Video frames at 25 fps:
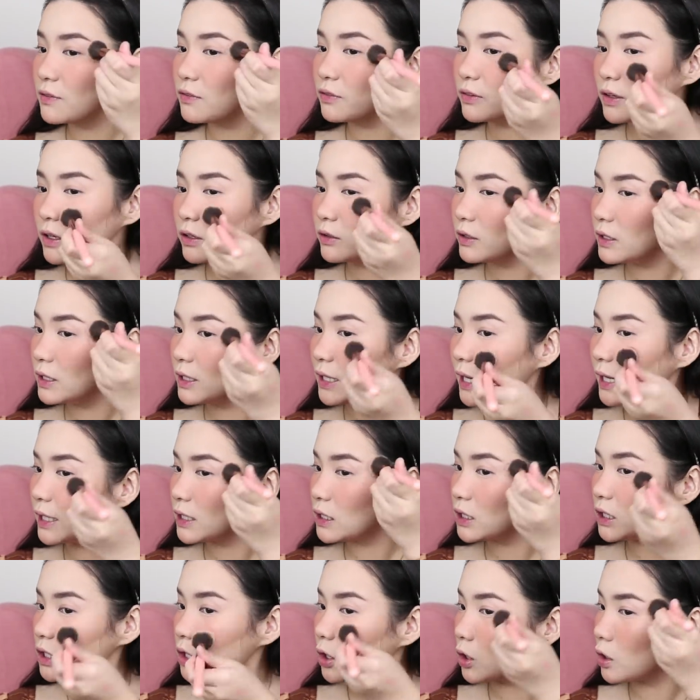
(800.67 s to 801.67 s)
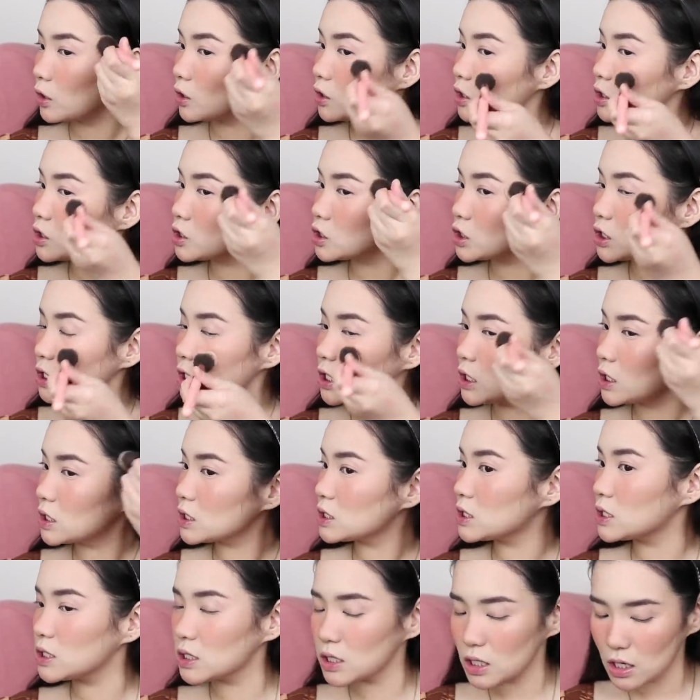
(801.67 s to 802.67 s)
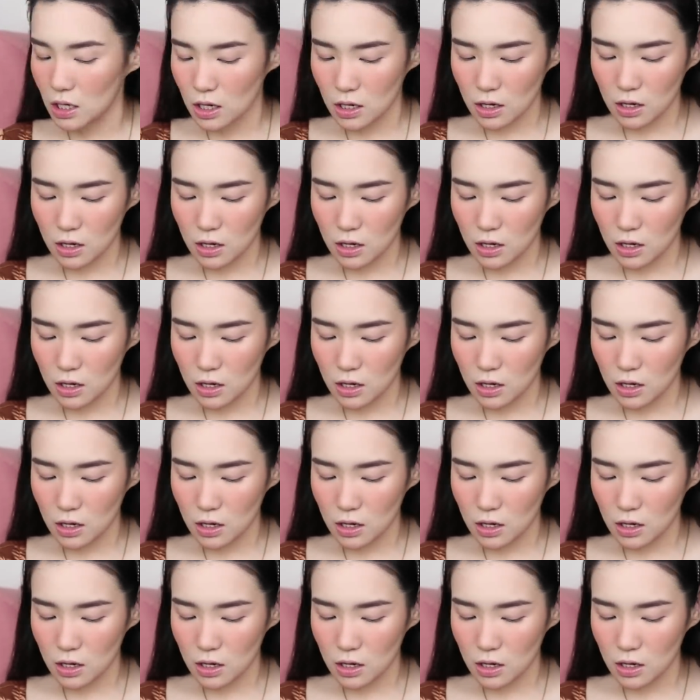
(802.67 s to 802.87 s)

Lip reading: very lightly on the cheeks